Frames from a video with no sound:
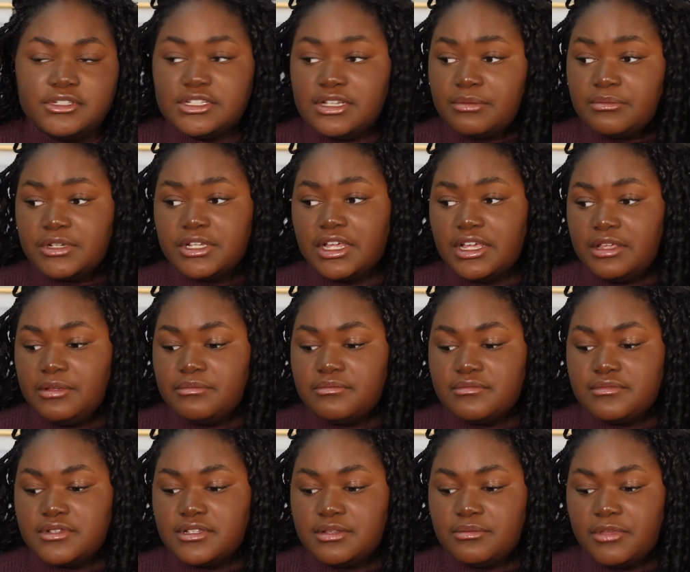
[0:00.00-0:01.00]

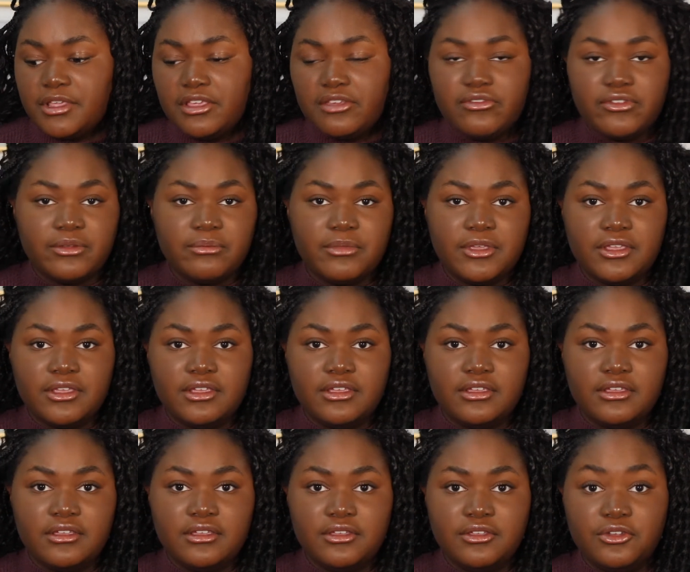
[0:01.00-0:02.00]
sometimes it may even
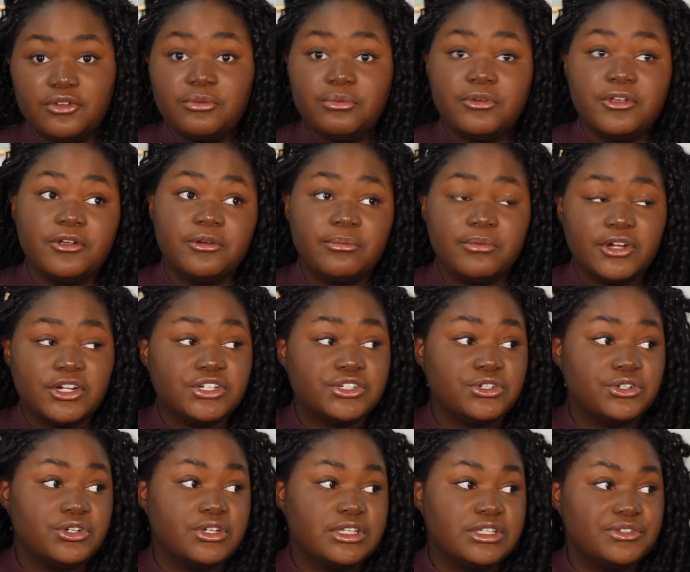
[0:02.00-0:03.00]
be you're peer
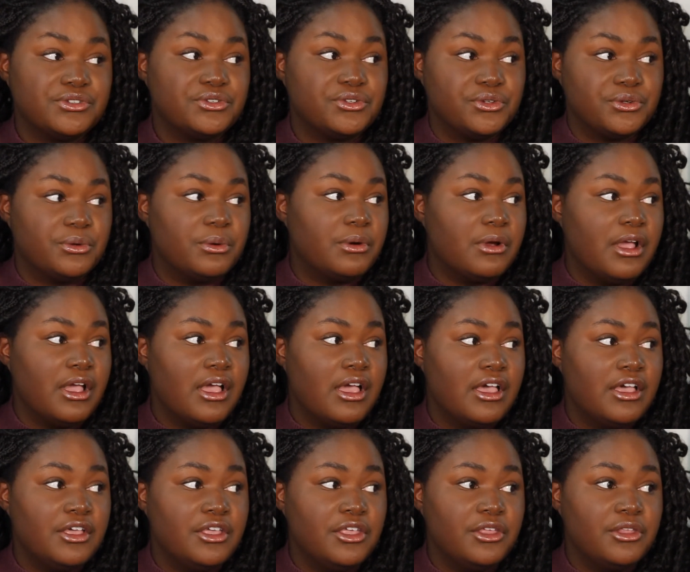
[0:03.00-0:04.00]
pressured into
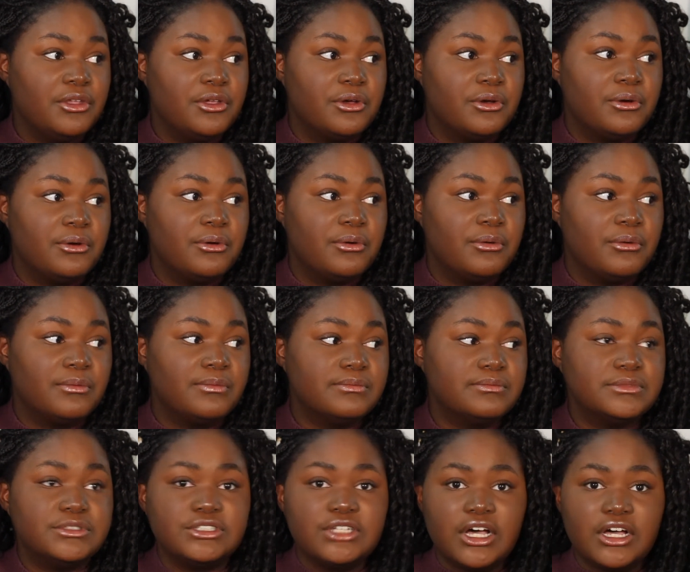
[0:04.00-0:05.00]

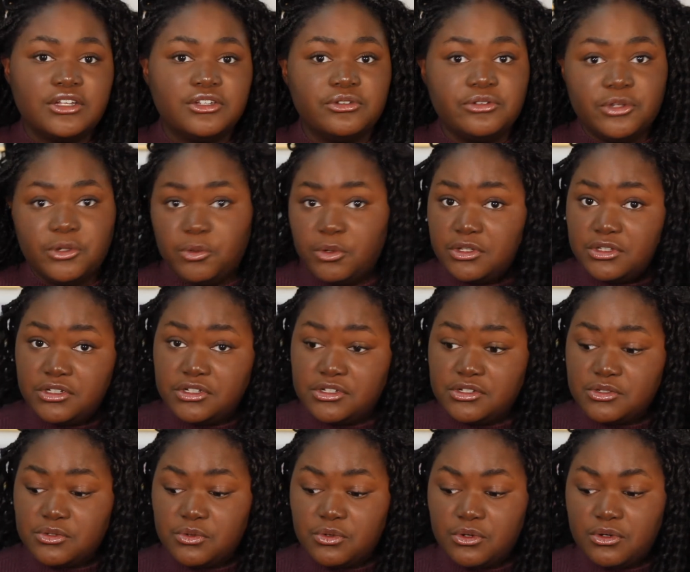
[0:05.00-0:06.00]
not doing well into
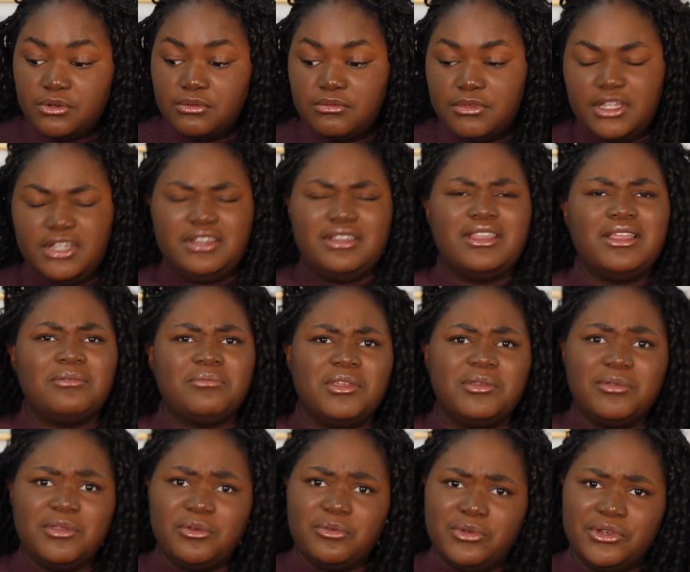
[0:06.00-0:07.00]
school, and that
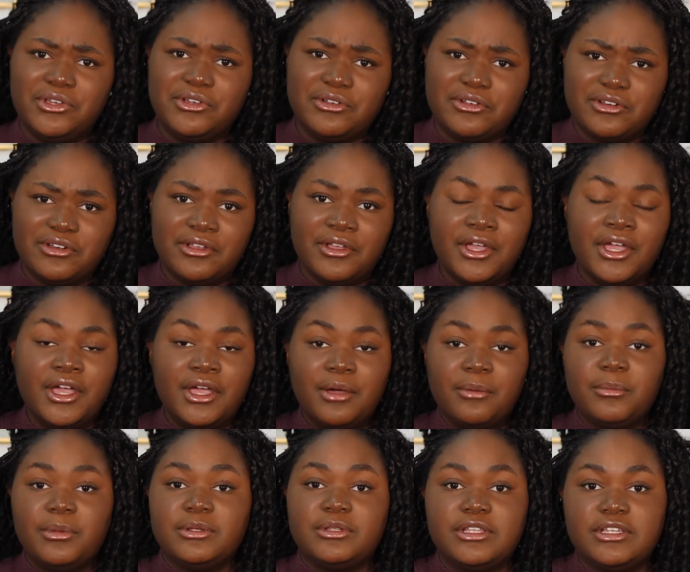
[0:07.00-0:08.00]
may be weird,
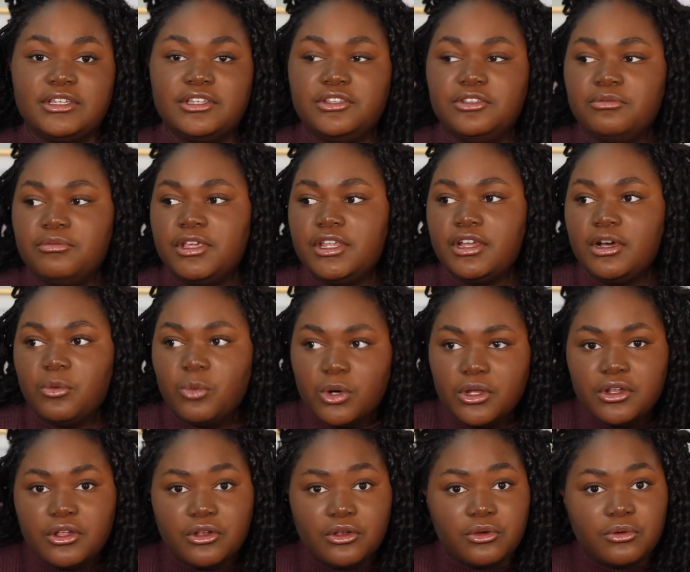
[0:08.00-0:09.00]
but you may not
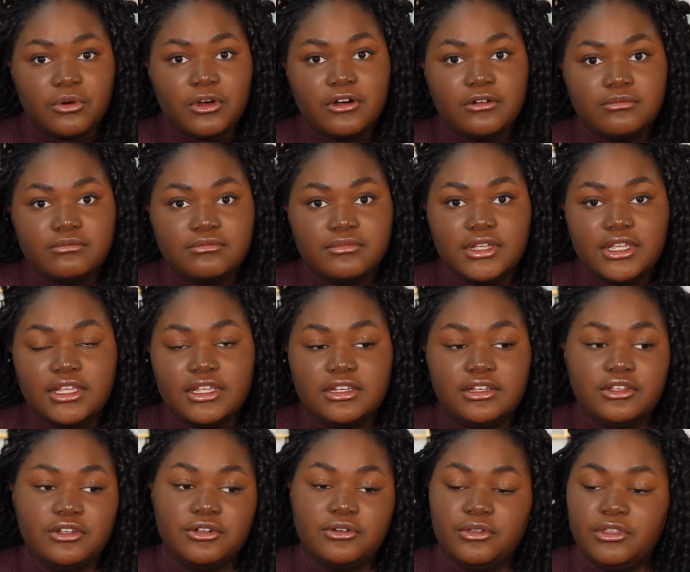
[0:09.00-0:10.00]
want to do well,
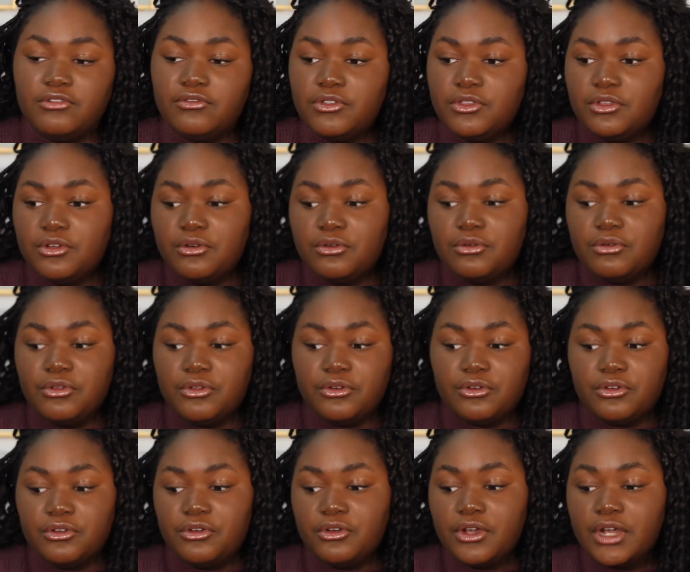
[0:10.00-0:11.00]
and even though
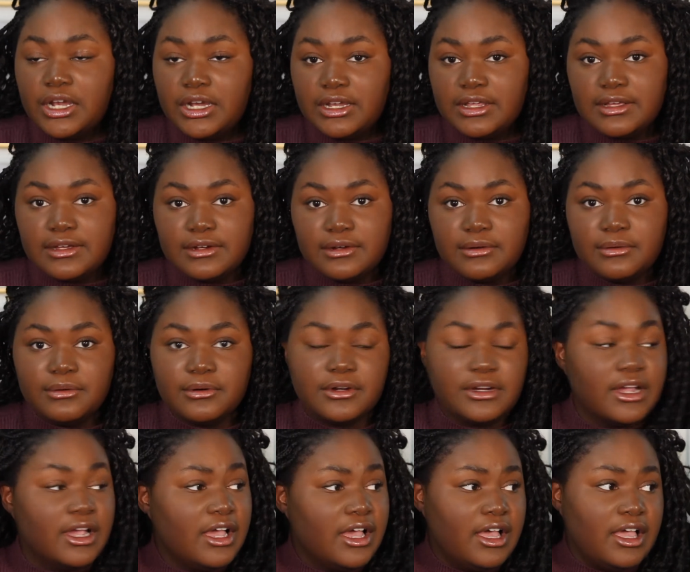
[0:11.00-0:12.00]
you're good at it,
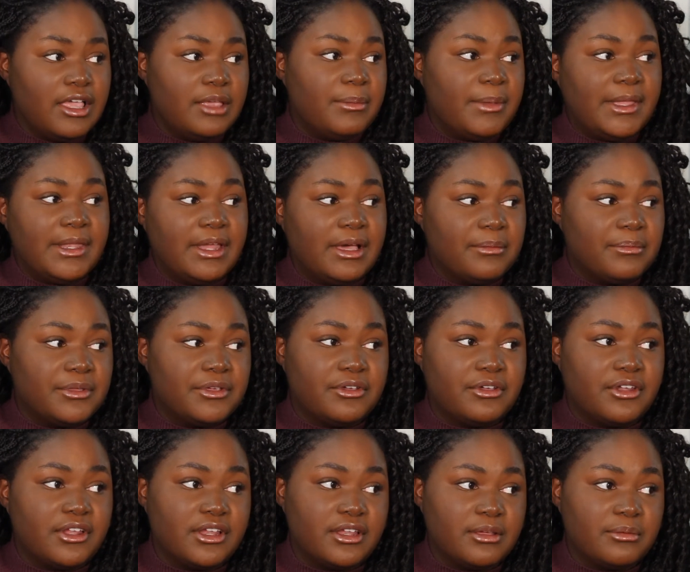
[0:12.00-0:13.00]
or you may not be
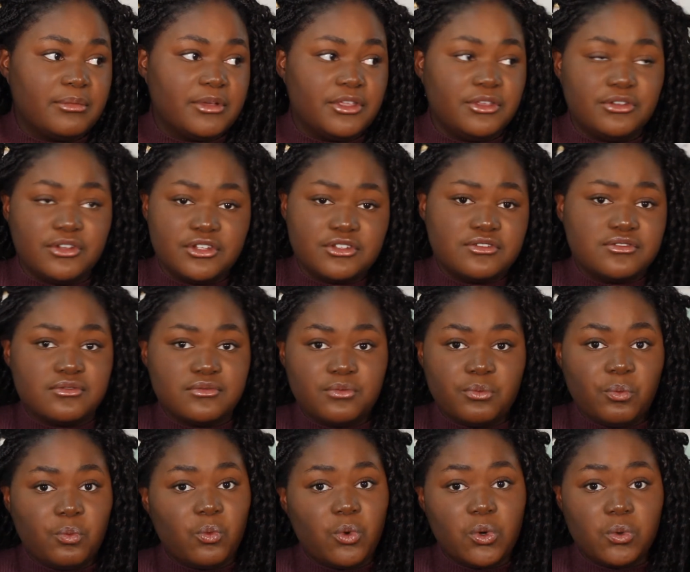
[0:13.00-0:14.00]
good at it, but you just
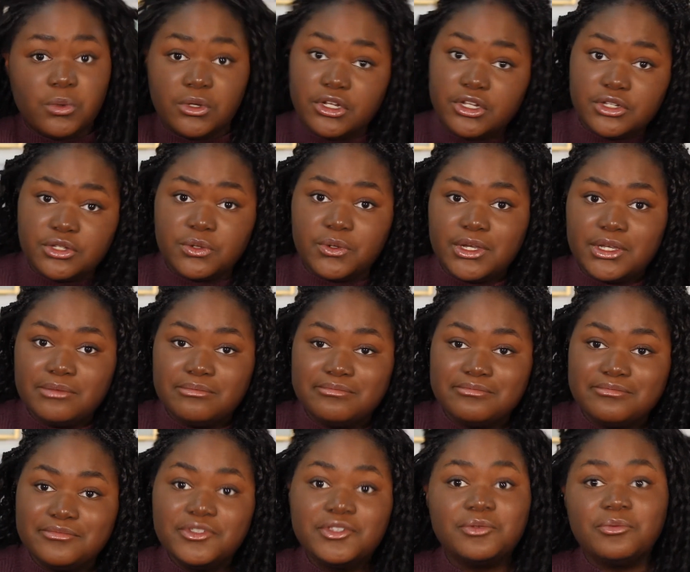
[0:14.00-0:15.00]
won't want to do it.
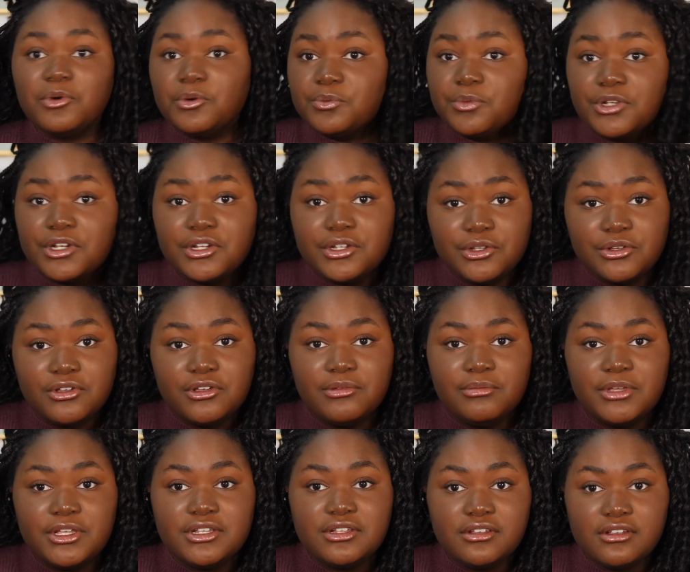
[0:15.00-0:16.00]
You won't want to do
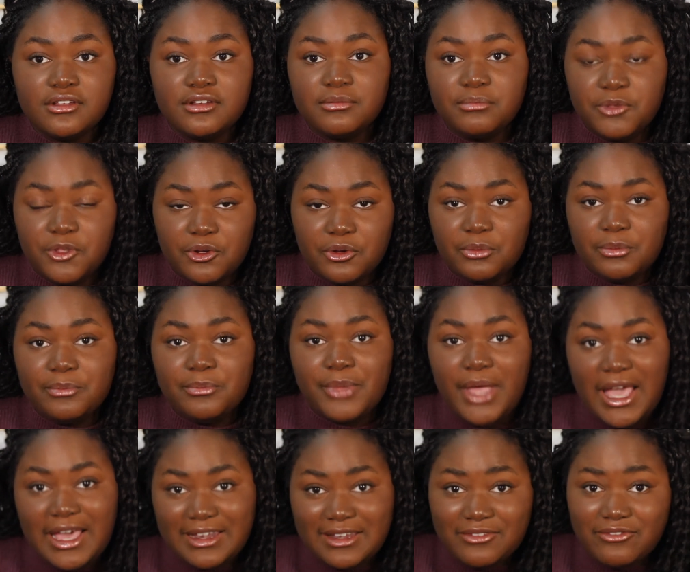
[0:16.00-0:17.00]
it based on
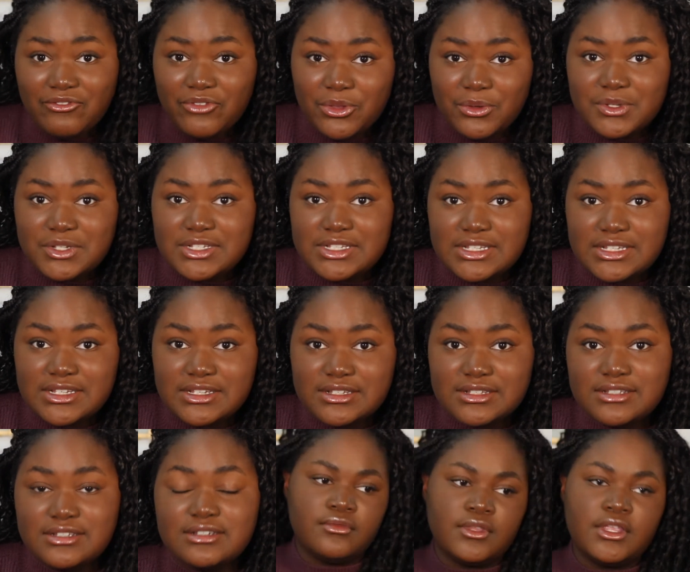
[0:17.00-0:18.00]
bad
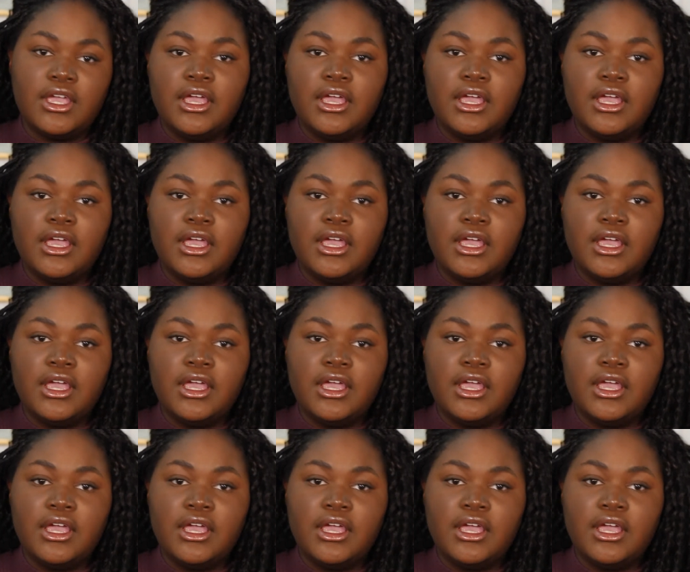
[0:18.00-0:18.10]
influences.